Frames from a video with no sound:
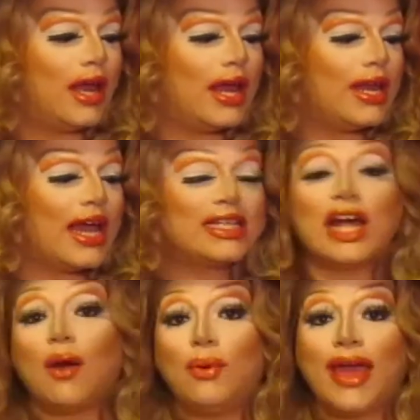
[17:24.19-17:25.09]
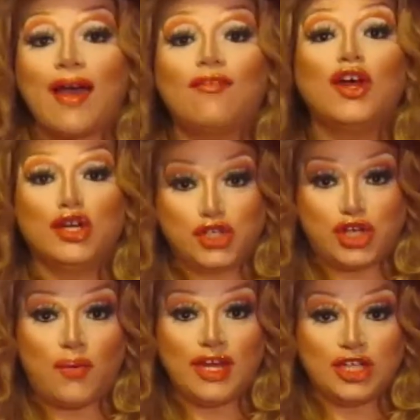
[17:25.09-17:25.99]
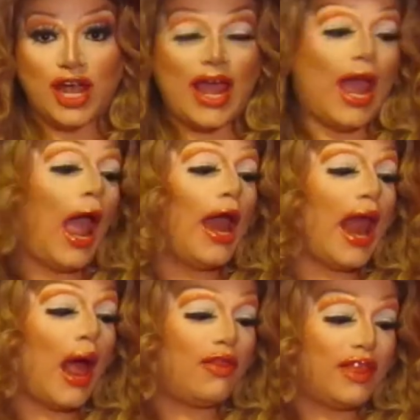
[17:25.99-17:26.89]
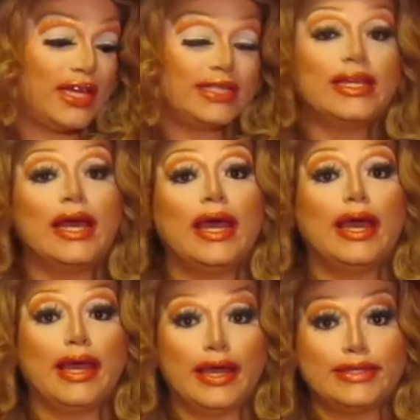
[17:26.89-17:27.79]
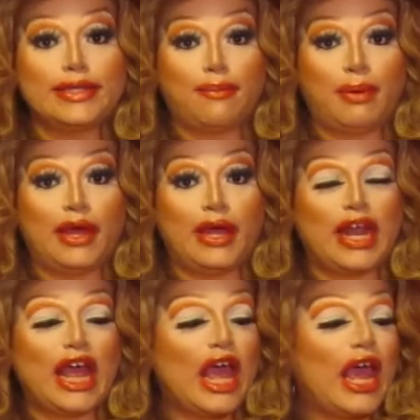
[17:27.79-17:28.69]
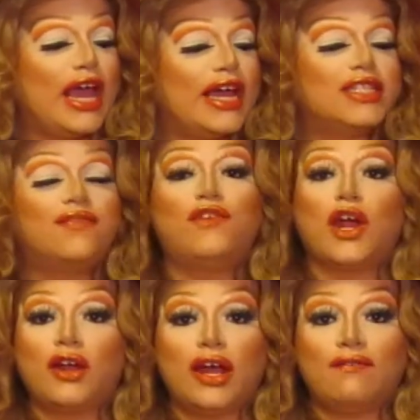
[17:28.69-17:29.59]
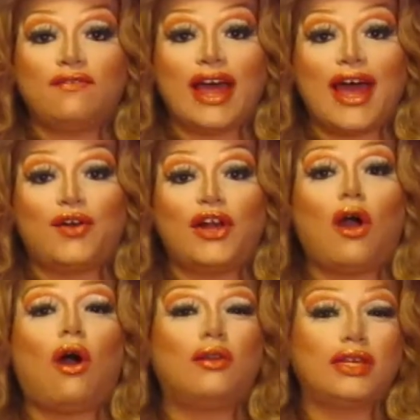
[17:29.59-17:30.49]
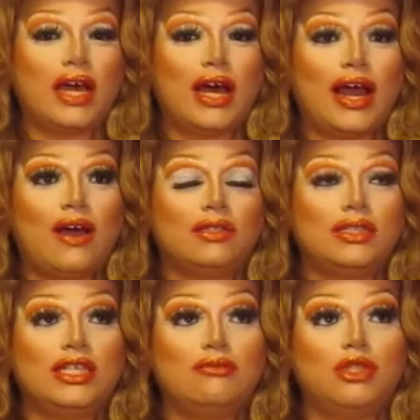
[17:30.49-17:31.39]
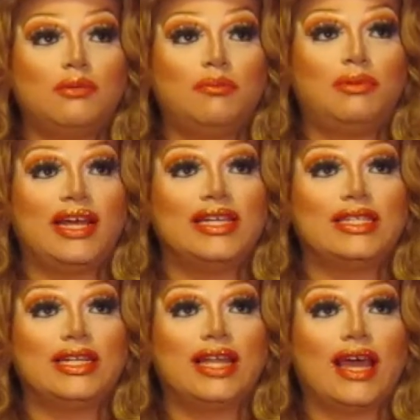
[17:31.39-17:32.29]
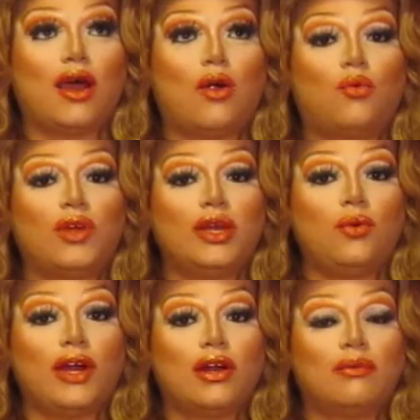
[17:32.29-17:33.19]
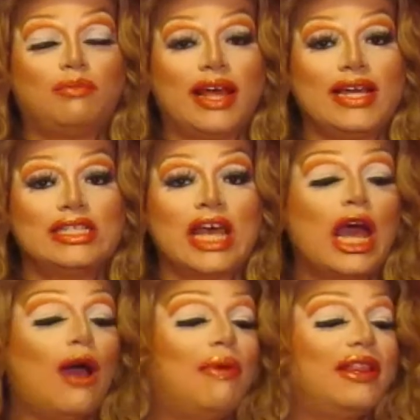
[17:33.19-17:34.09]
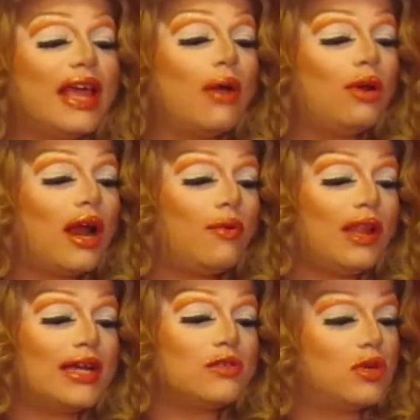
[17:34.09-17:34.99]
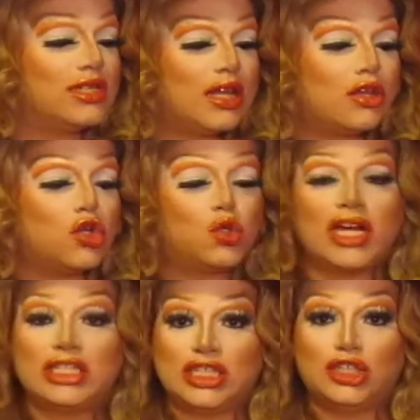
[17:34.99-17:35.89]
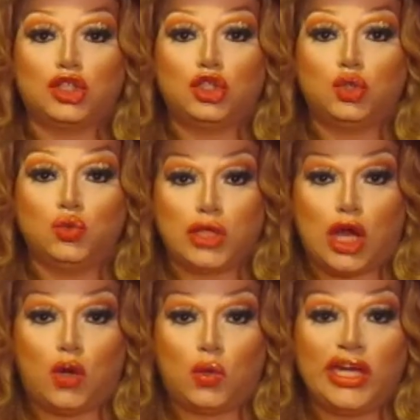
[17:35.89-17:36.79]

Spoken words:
Next up, we have Joey J. Now, this is a pit. It's very unflattering. All the cutouts seem to be placed in like a really weird place. But then what I realized was that the dress is too low.